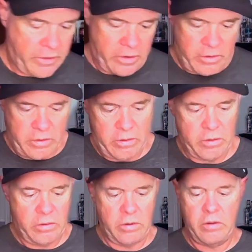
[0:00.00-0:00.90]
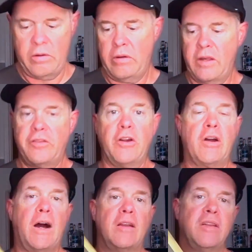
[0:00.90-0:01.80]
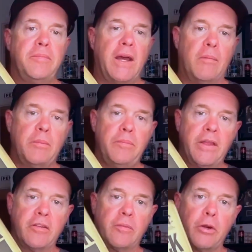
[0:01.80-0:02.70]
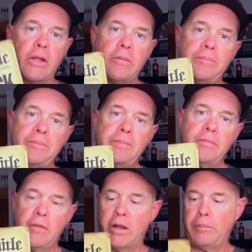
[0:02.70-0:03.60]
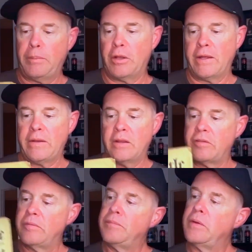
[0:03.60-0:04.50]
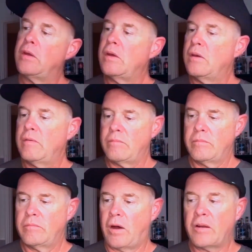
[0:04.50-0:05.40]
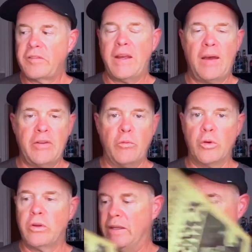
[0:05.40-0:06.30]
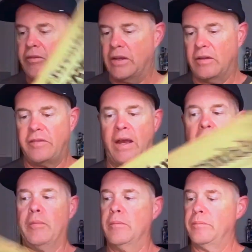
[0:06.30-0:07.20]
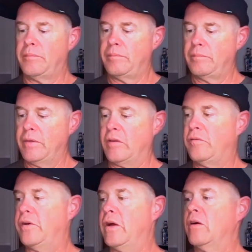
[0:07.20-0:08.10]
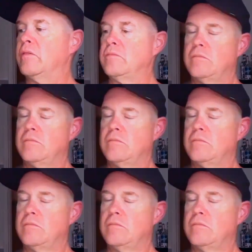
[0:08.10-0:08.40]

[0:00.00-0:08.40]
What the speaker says: their concept album, Thick as a Brick. A lot of people like this. Honestly, I haven't really given this album a fair